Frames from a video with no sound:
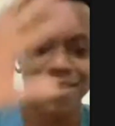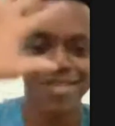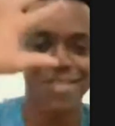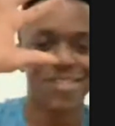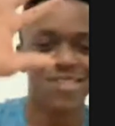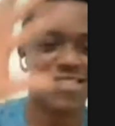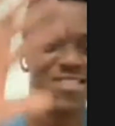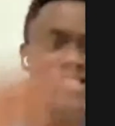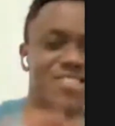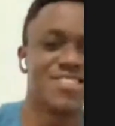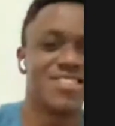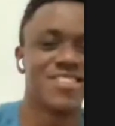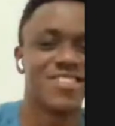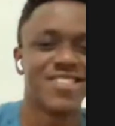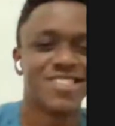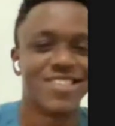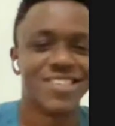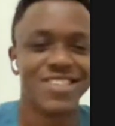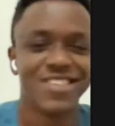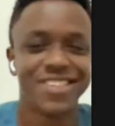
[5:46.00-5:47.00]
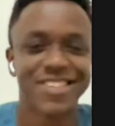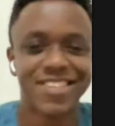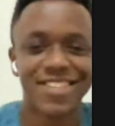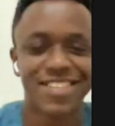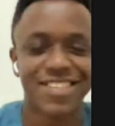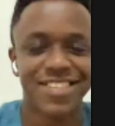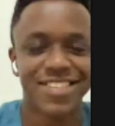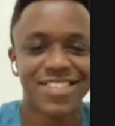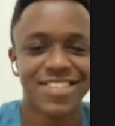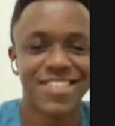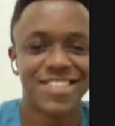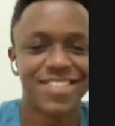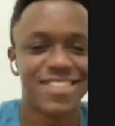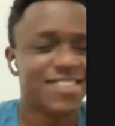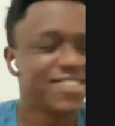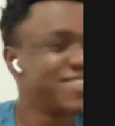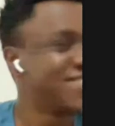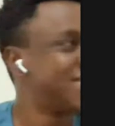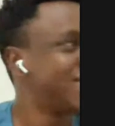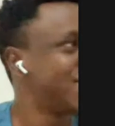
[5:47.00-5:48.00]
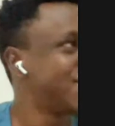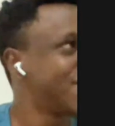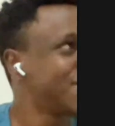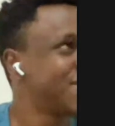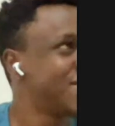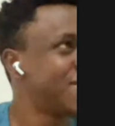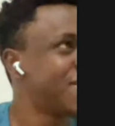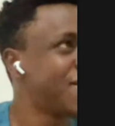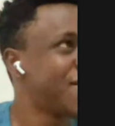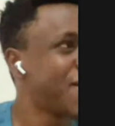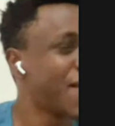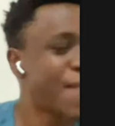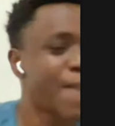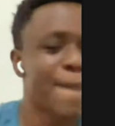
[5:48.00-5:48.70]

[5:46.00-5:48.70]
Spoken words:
Olivia. We can see. Hi.